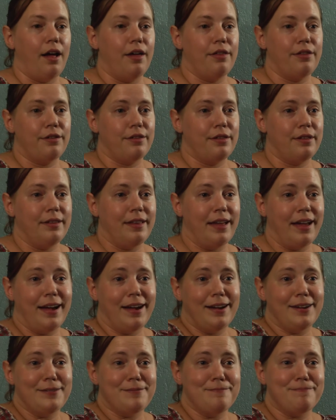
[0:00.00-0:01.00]
Other than
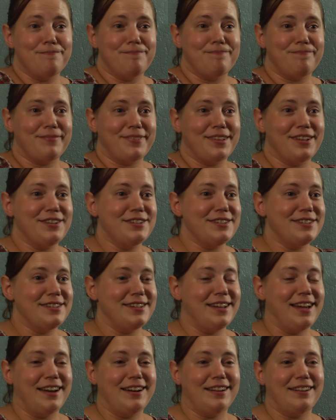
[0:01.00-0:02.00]
that, there's
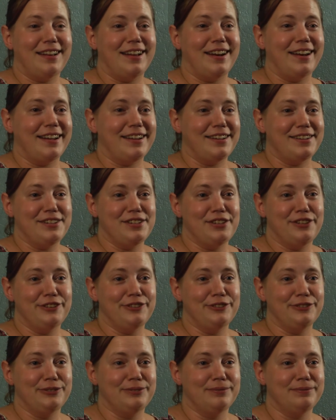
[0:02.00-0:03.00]
not a lot I can
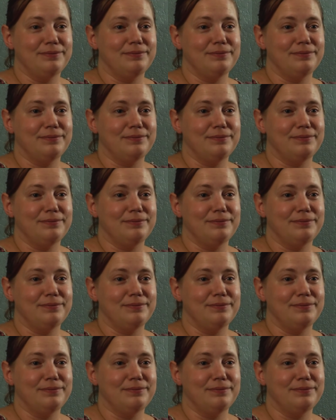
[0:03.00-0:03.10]
do.